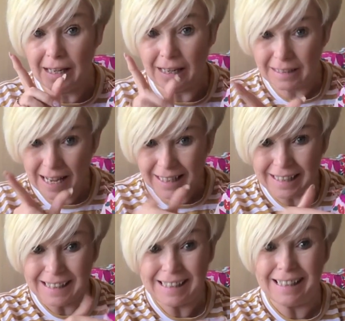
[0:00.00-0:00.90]
a
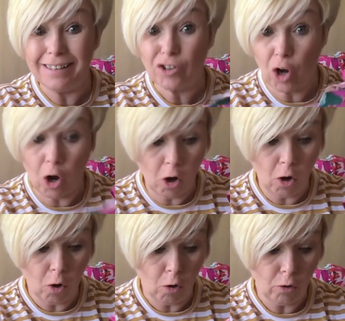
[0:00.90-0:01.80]
tacking stitch
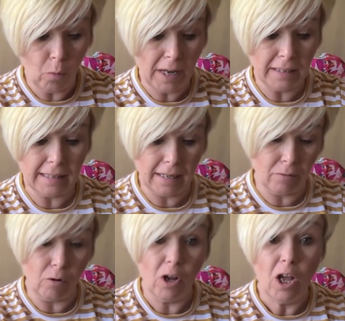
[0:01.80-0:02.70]
all the way
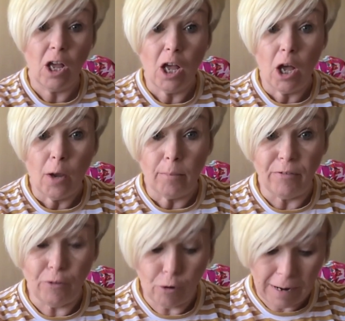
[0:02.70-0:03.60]
down.
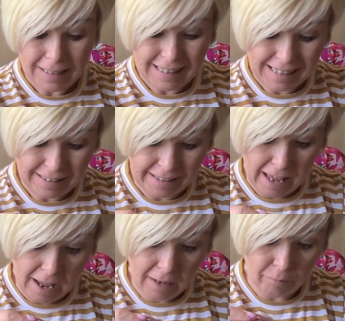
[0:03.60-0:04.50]
Before I did
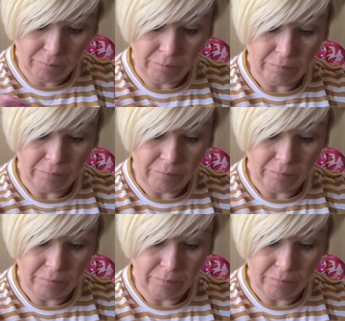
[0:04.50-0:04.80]
that,